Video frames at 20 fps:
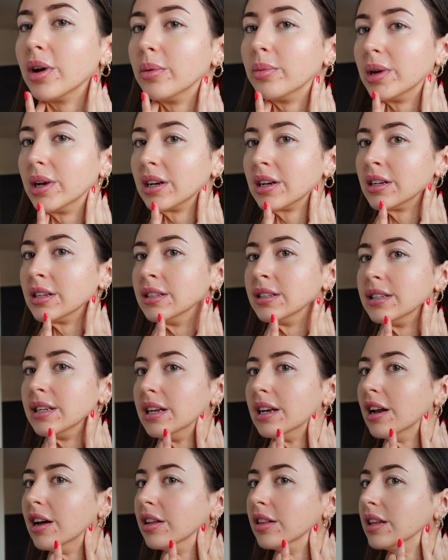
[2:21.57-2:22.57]
put a bit of
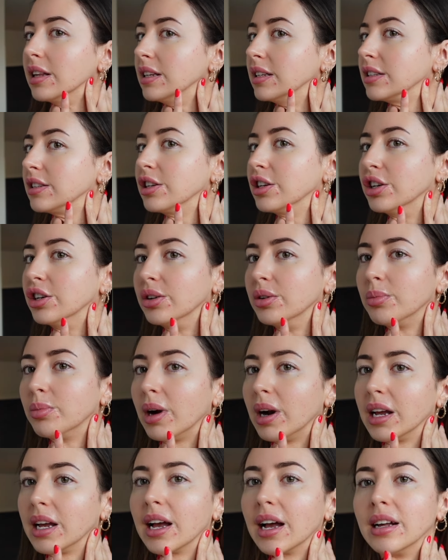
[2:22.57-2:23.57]
concealer on these two
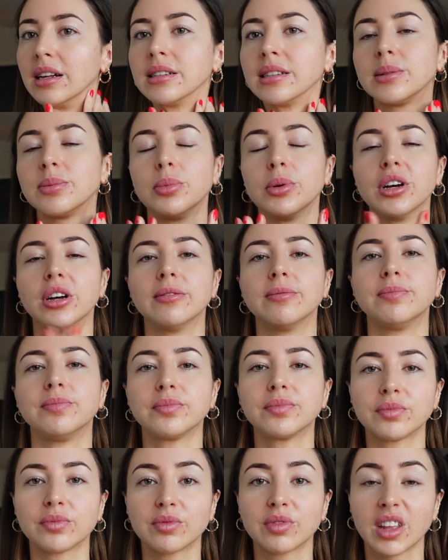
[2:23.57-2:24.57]
breakouts, but
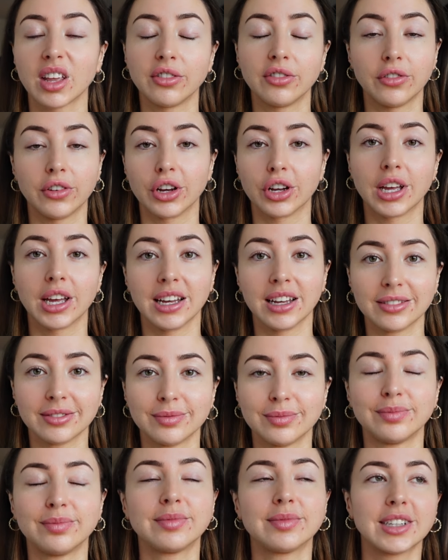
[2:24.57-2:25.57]
fuck it.
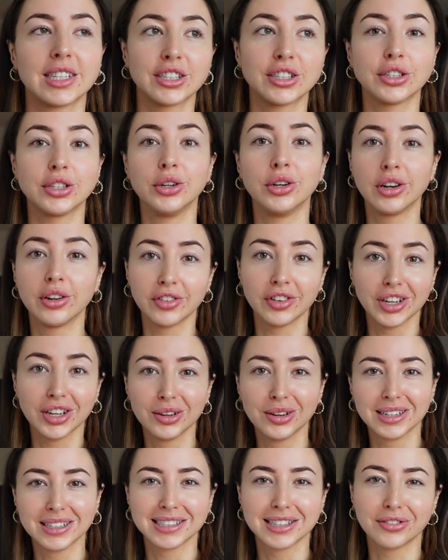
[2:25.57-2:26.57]

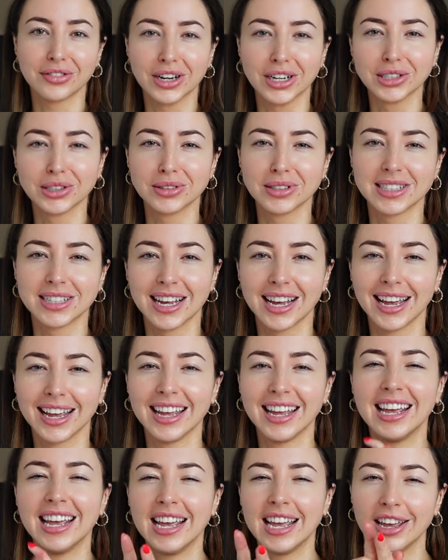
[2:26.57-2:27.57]
Soulevou, as the French would say.
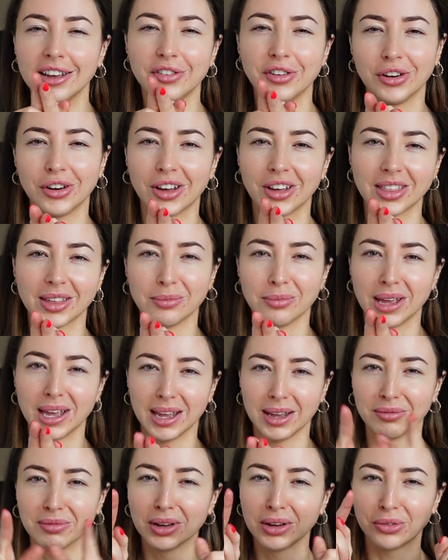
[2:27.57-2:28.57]
If you know that
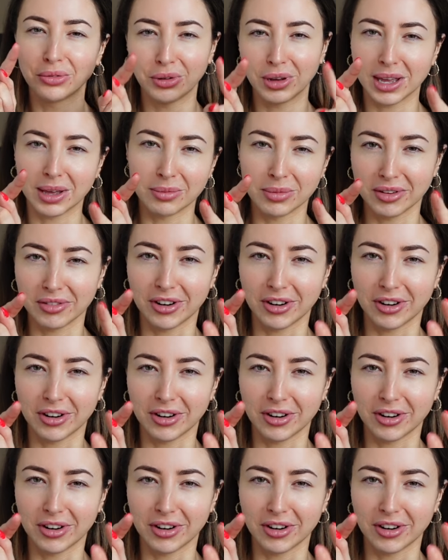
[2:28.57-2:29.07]
meme, we can be